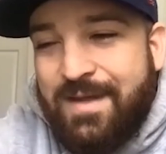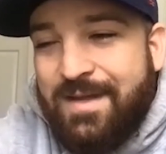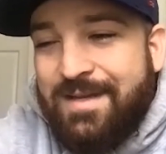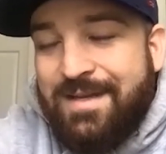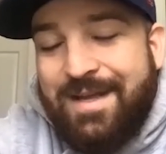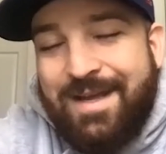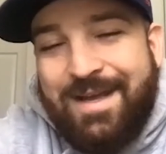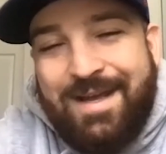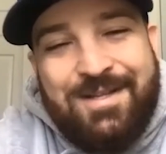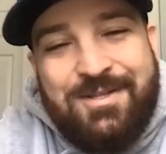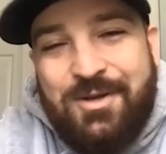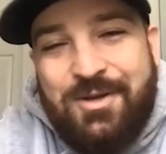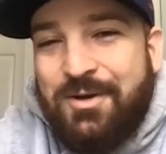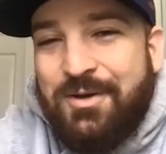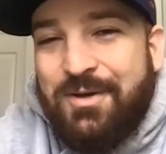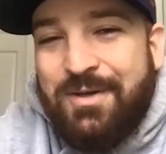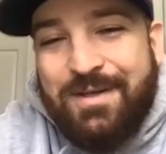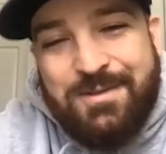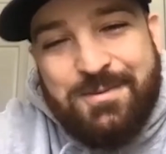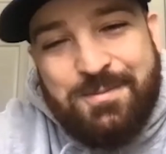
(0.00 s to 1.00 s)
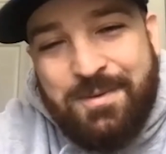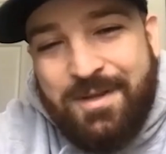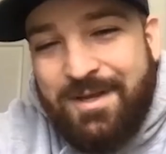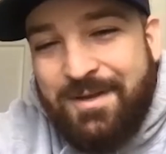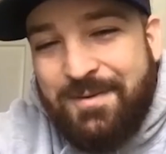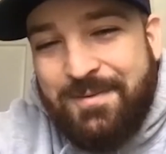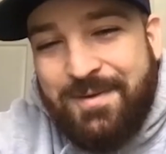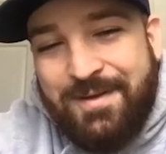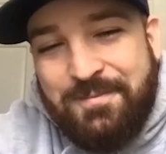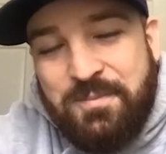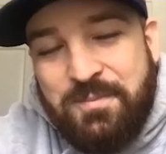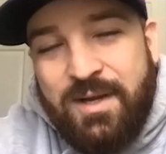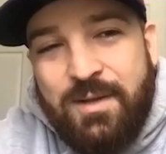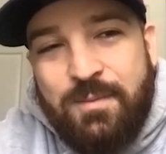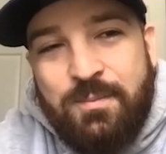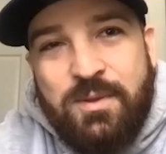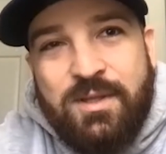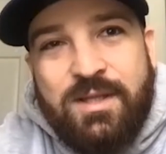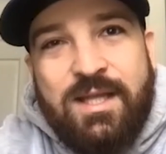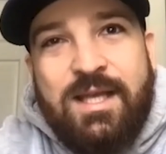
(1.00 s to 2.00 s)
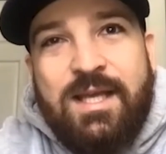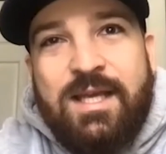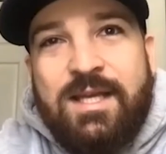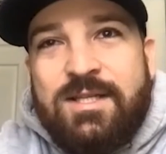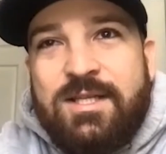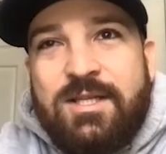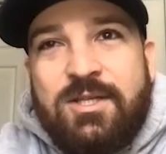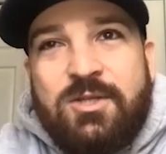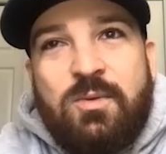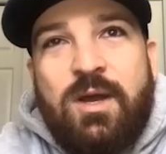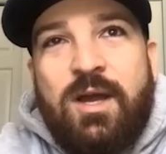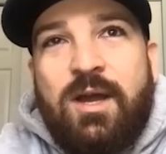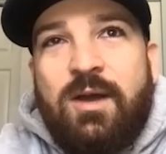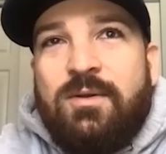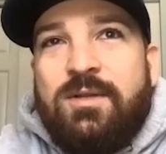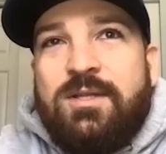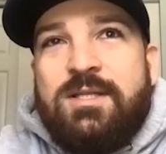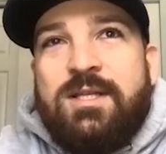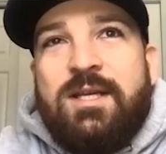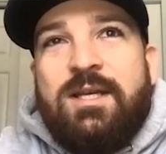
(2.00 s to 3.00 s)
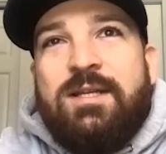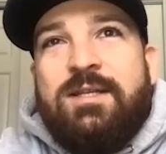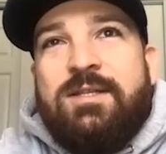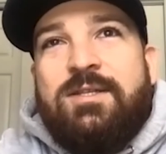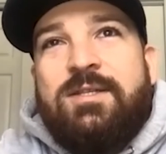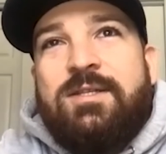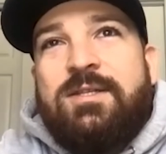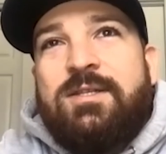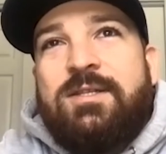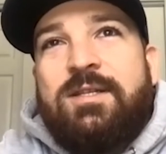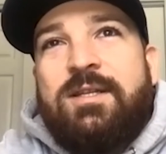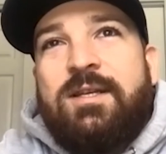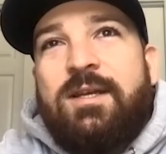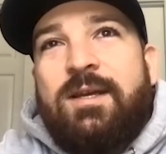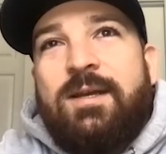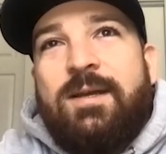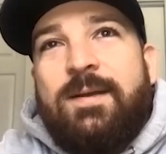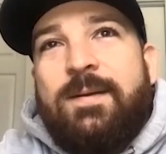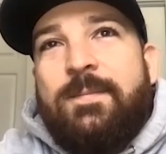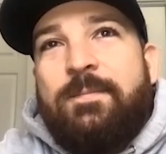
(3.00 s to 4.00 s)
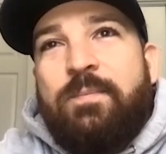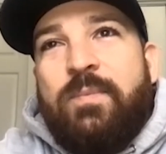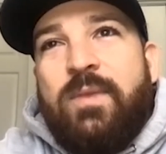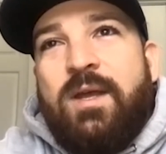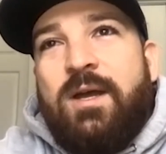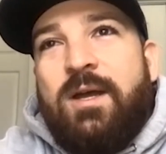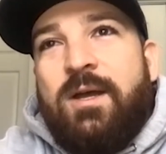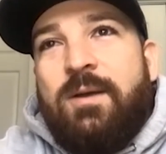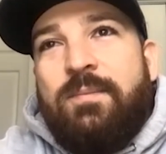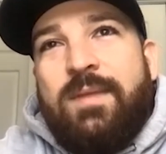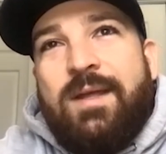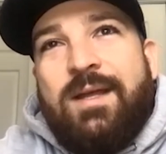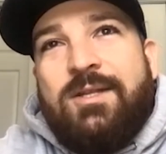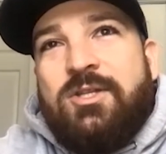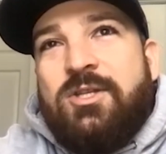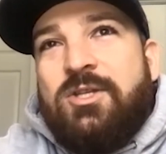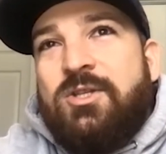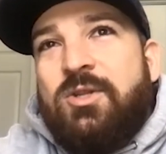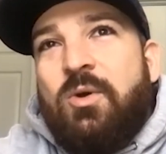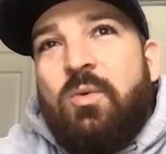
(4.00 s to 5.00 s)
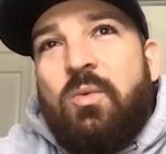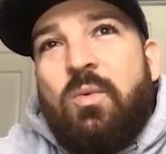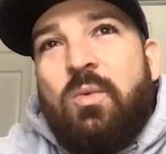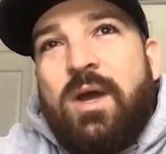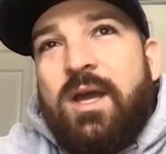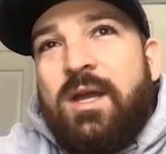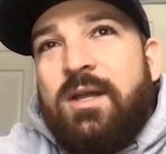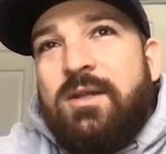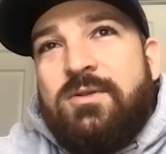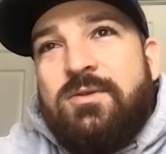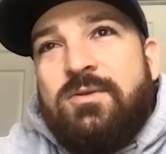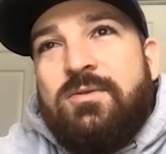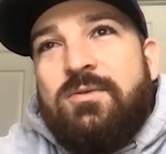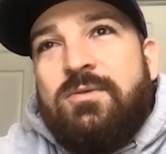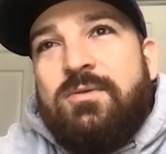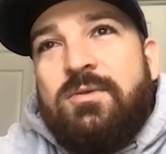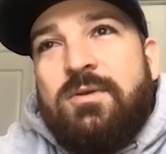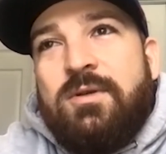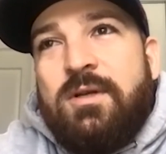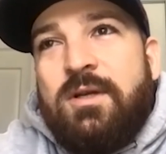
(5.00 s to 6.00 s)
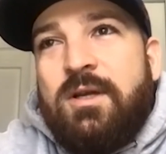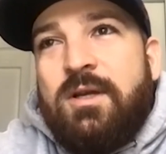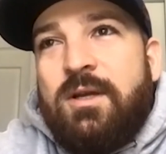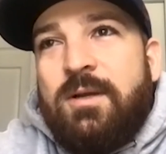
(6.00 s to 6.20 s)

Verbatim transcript: yeah, it's hard to explain, man. But the easiest way I would say is just, it's just a way to